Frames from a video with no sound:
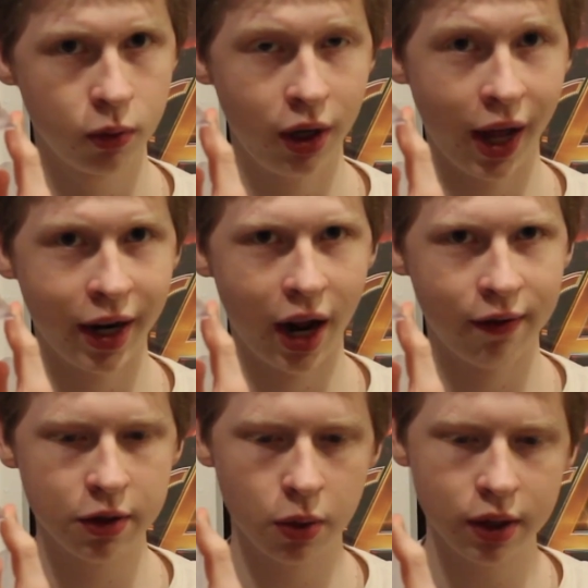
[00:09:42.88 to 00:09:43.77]
glad to have
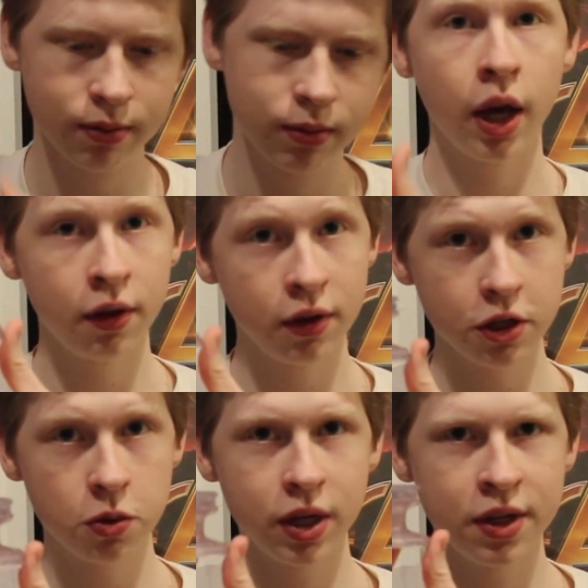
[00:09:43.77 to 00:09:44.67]
this one. And then
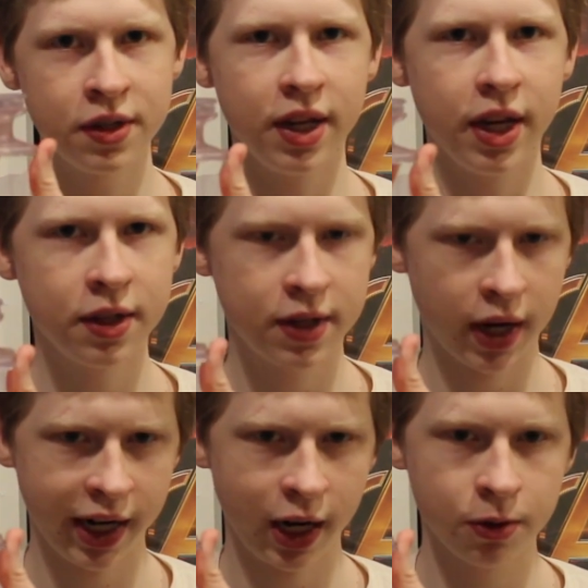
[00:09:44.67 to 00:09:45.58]
this one is the
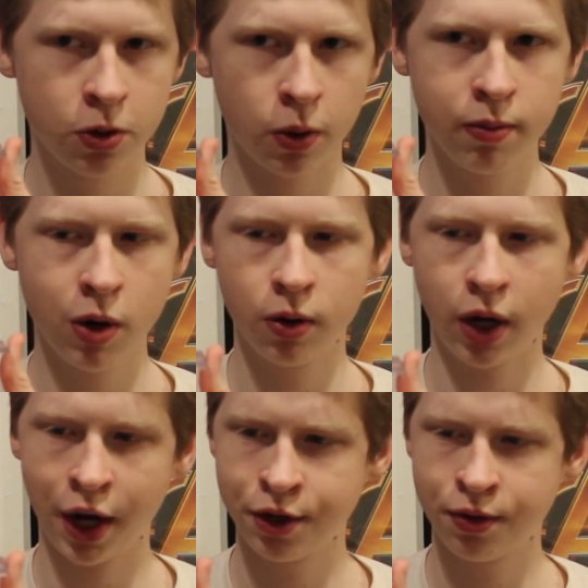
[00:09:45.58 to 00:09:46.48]
Inside Out story mode.
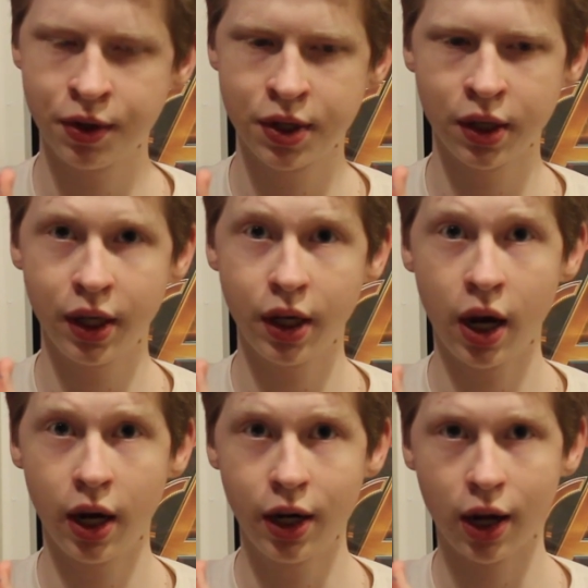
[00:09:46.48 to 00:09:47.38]
I just recently
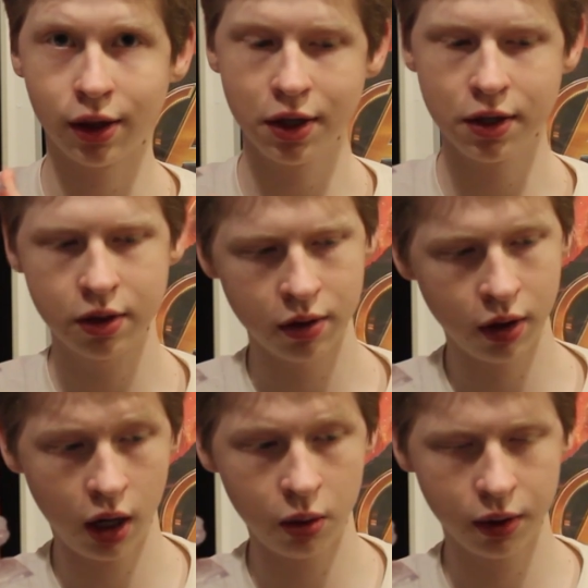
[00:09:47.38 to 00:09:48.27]
got this
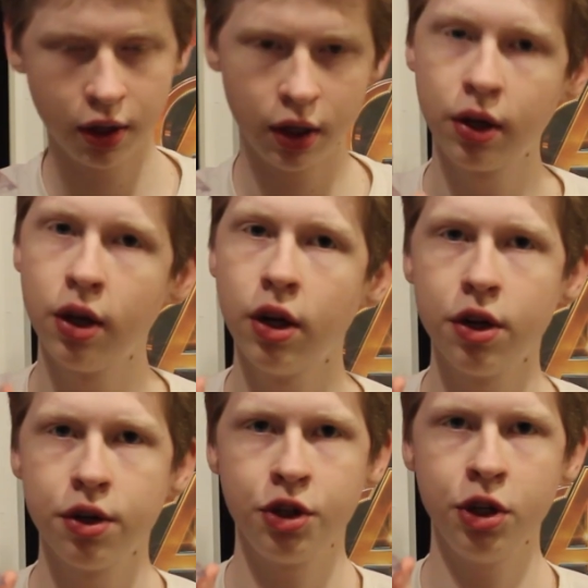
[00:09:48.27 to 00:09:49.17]
along with the
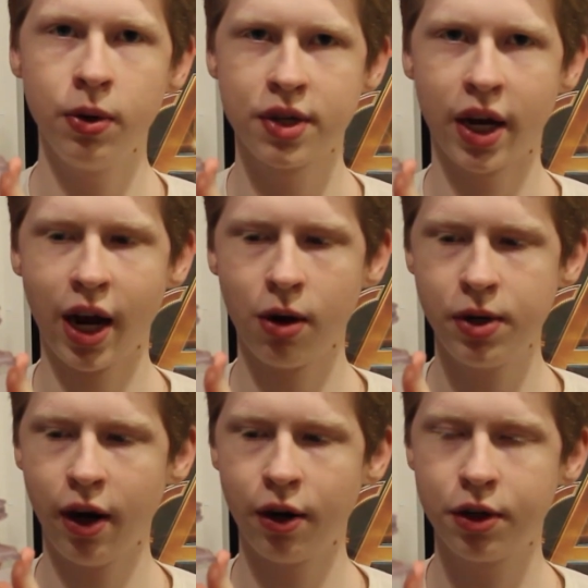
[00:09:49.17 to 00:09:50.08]
2 Inside Out
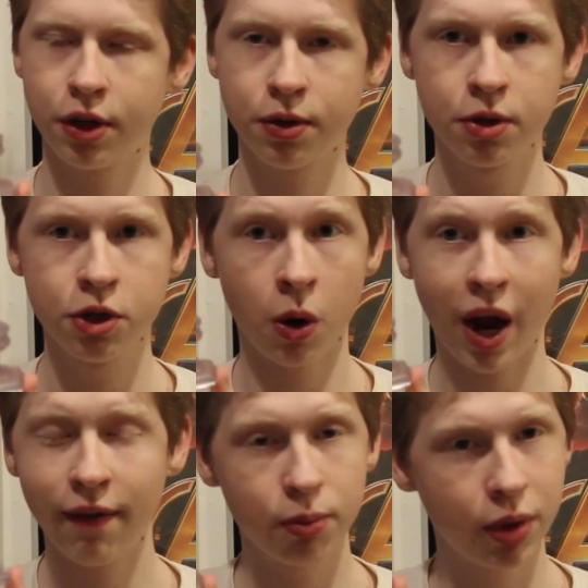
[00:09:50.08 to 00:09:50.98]
characters, so
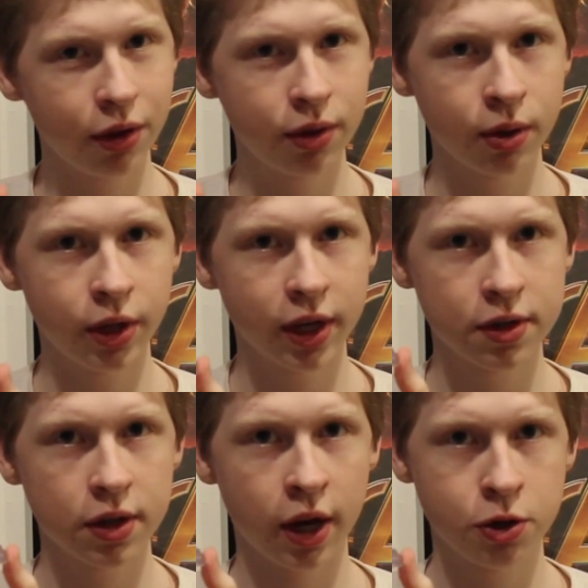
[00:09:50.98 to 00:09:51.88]
I haven't played through
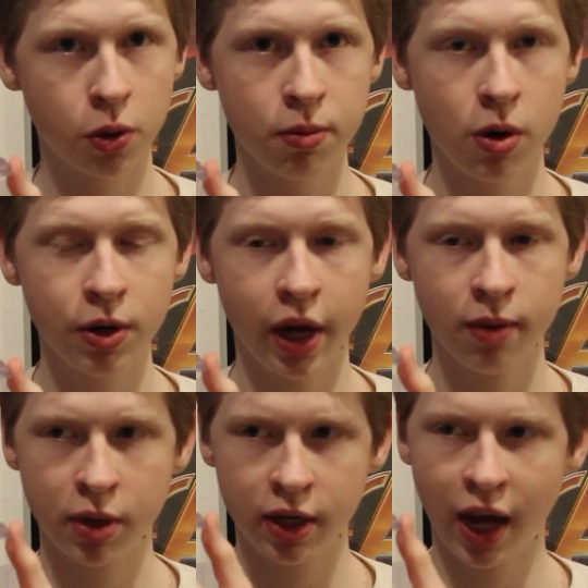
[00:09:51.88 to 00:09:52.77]
this story mode
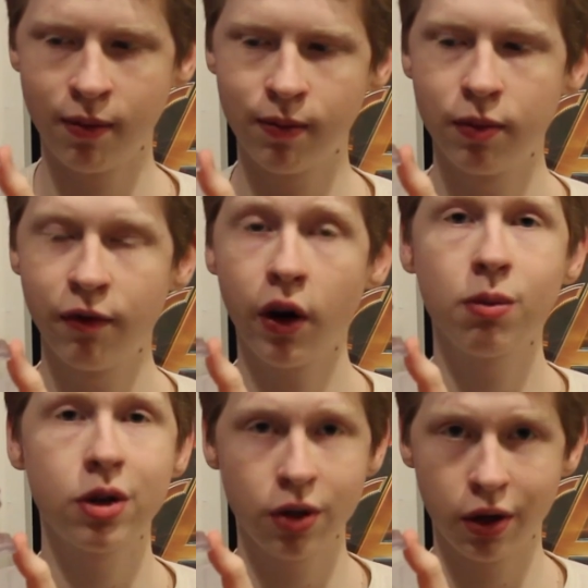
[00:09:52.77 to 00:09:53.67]
yet, but I'm very
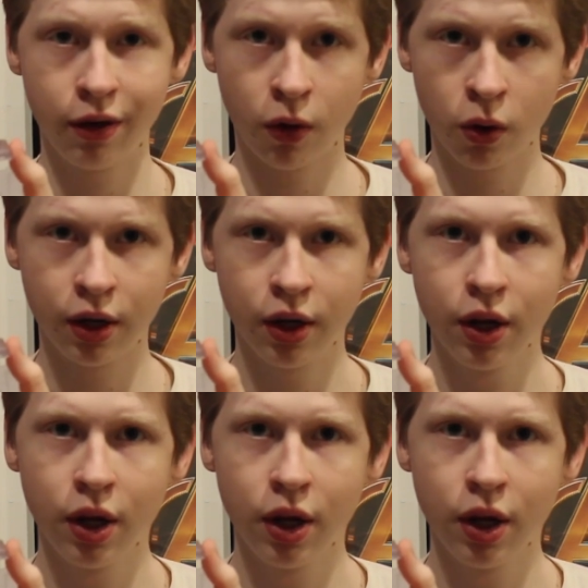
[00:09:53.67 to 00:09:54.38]
much looking forward